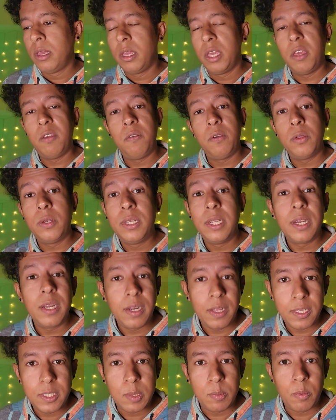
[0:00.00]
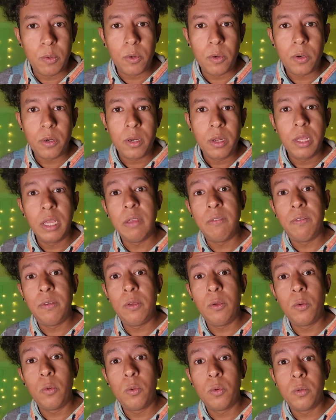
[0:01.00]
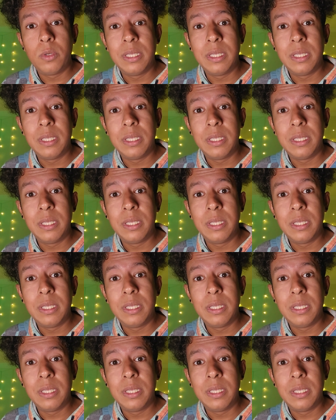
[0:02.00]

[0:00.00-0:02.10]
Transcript: If you didn't explore, if you